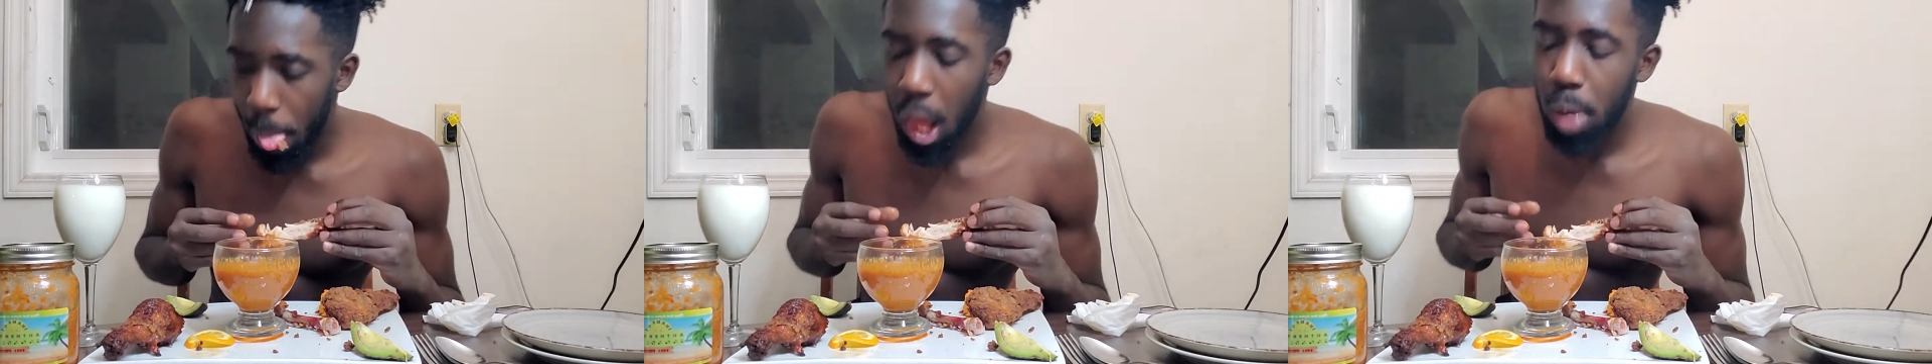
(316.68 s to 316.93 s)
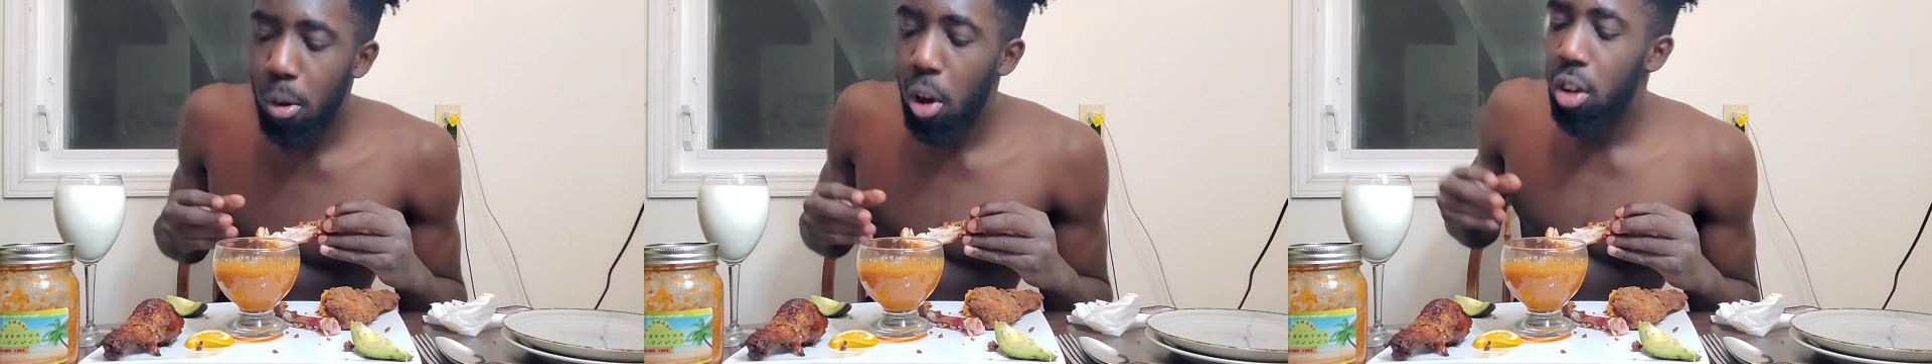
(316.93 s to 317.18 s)

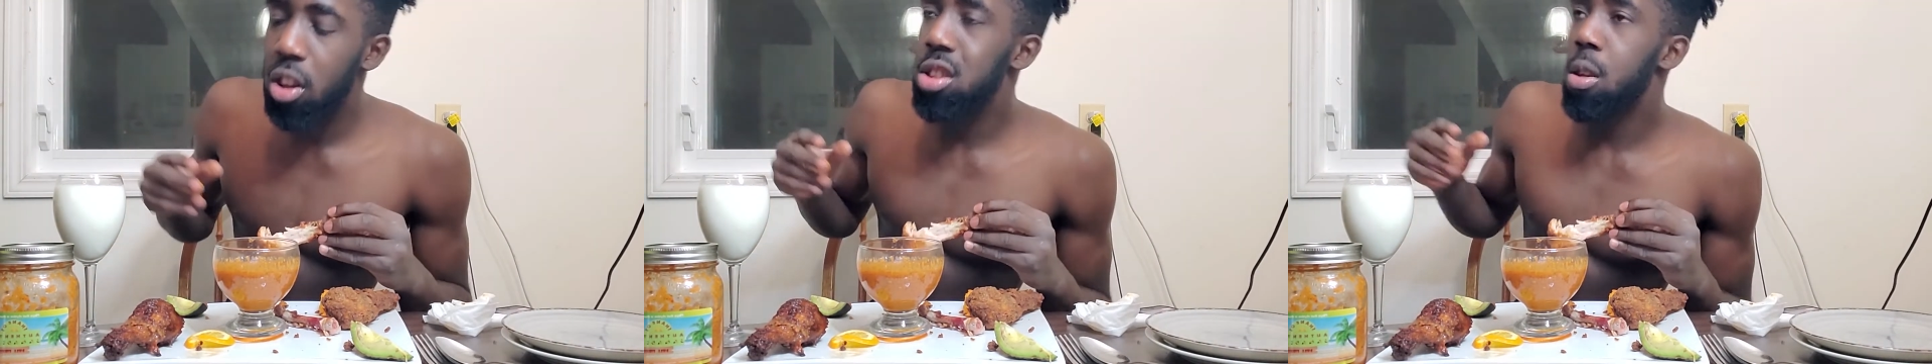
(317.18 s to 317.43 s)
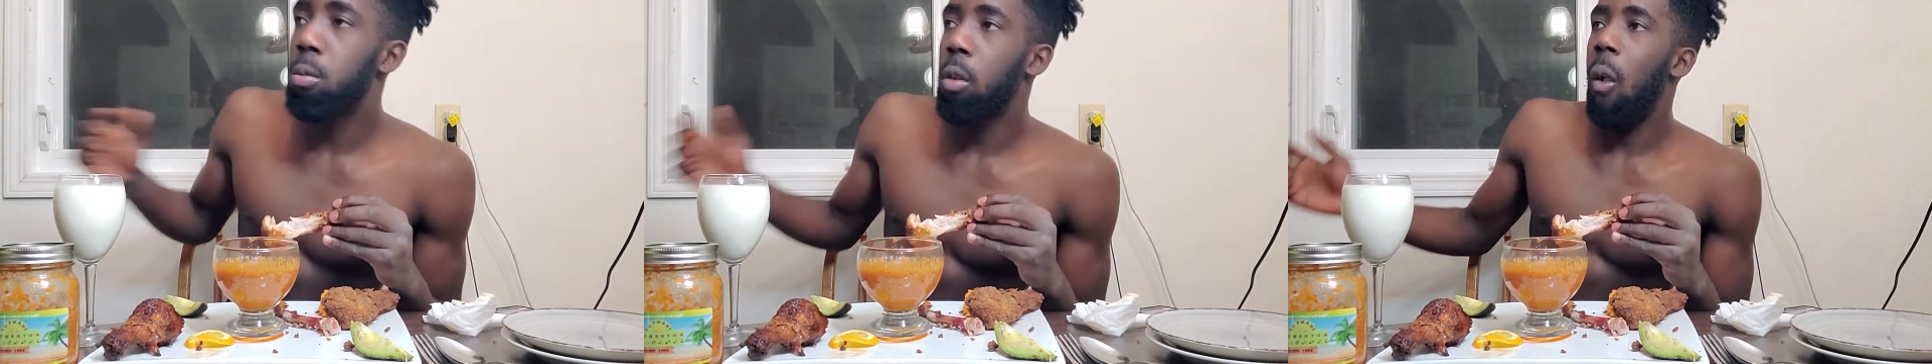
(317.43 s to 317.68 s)
Bro,
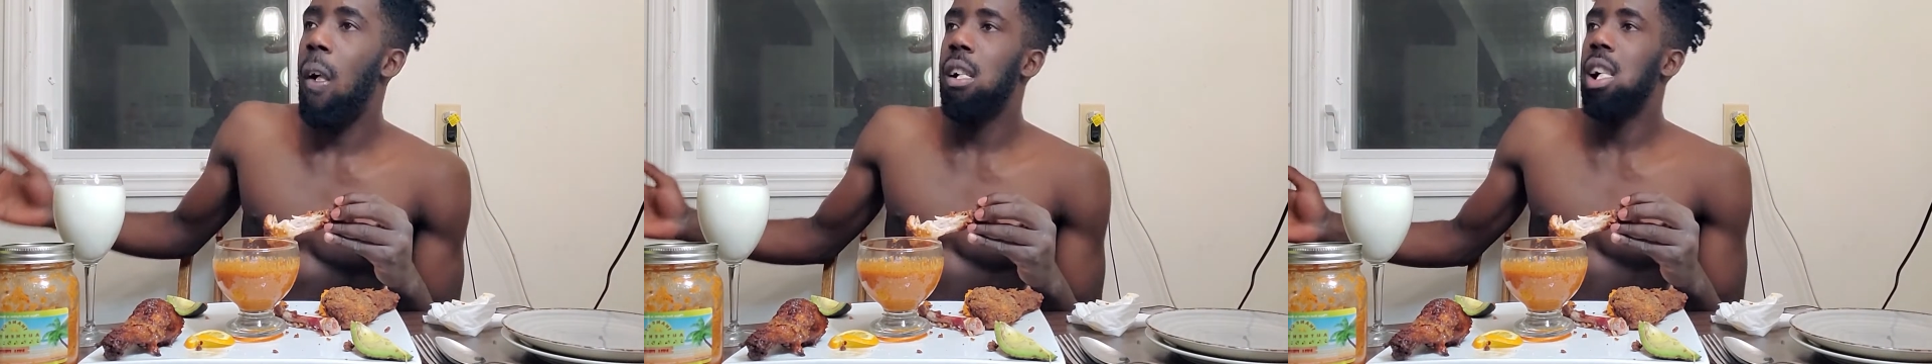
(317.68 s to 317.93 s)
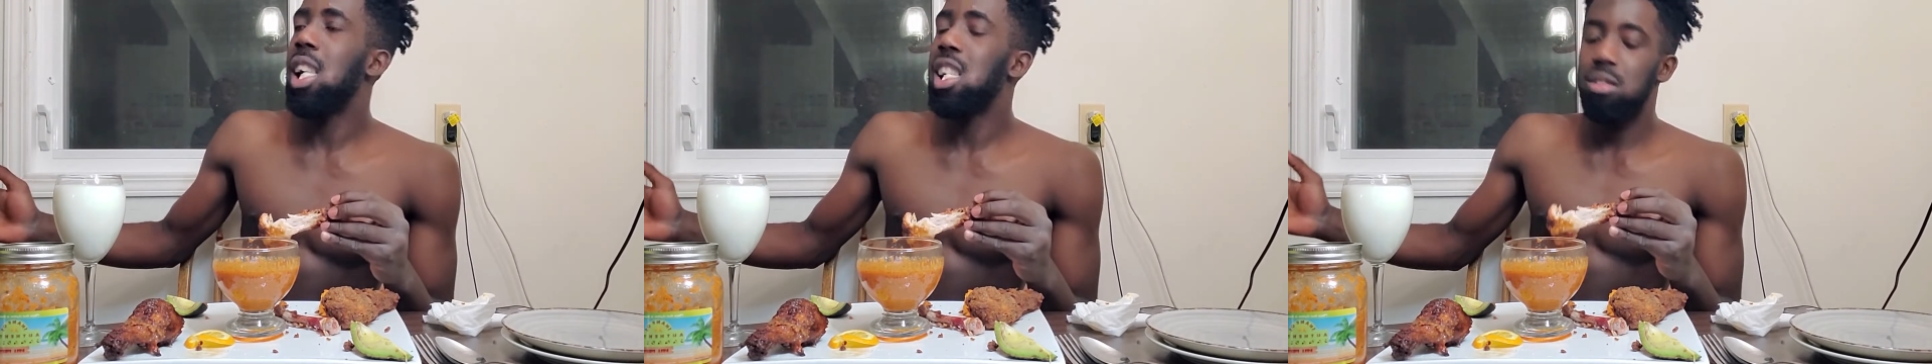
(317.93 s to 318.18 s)

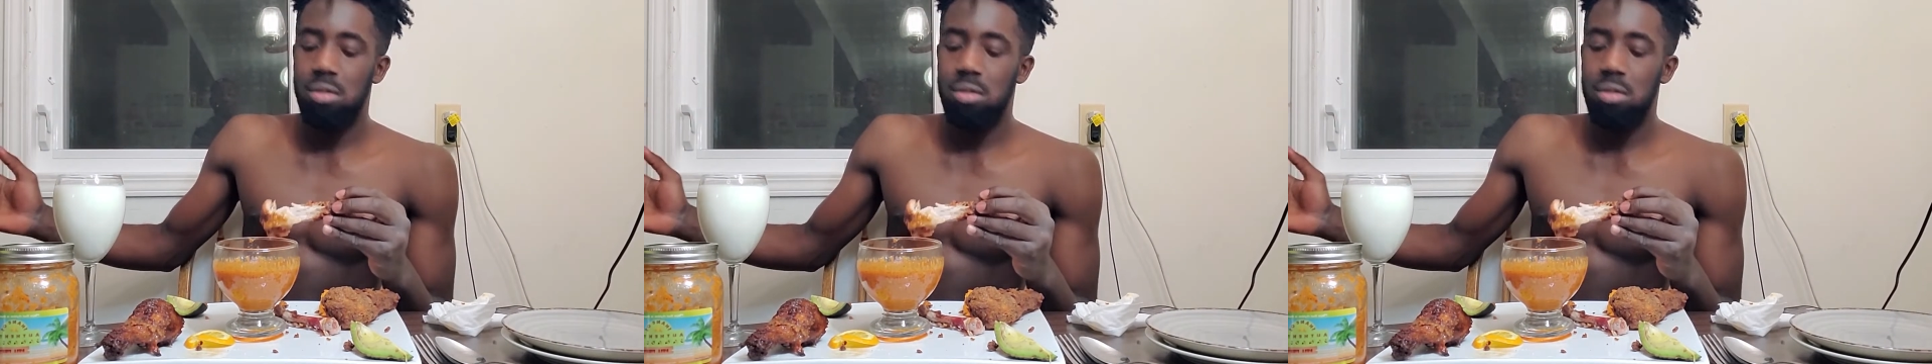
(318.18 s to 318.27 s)
I